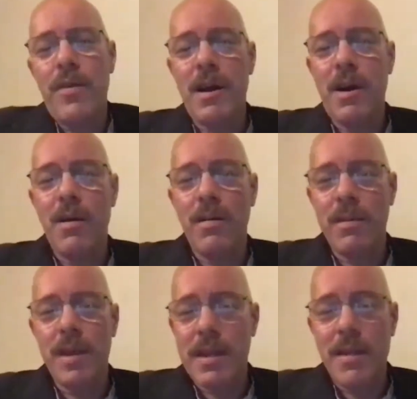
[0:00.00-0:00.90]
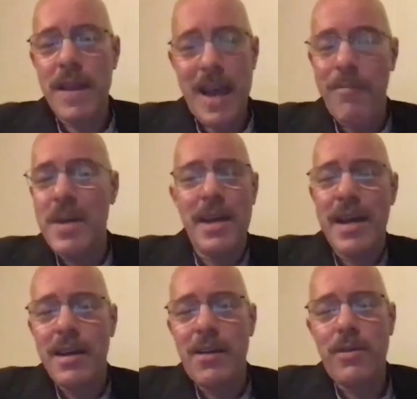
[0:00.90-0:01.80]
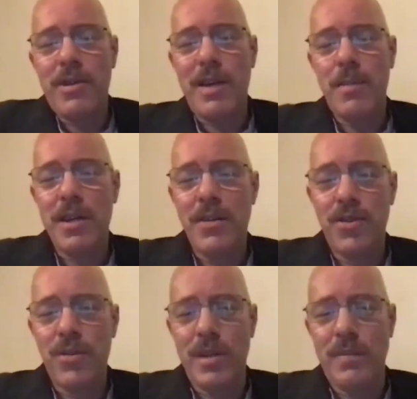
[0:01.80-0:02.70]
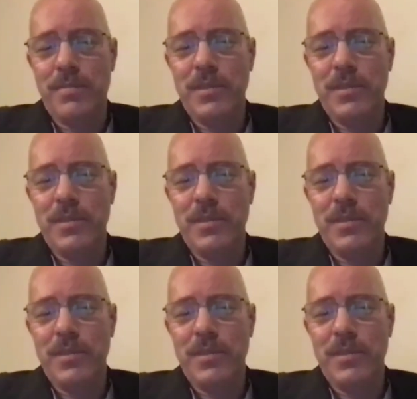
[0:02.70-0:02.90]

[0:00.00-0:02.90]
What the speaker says: they have been at any other time in history.